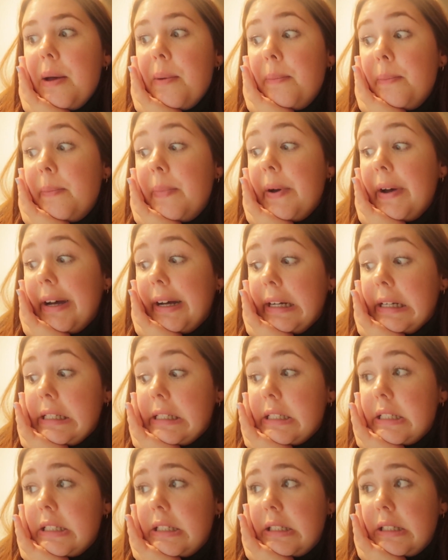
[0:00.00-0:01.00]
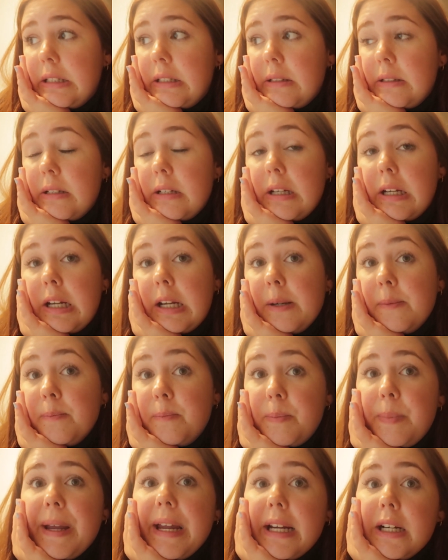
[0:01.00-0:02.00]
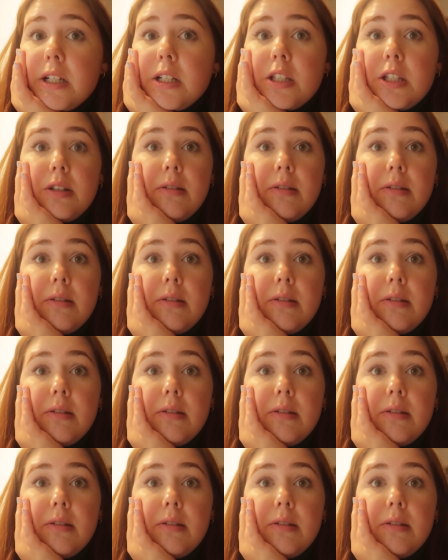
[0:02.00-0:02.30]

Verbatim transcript: but compared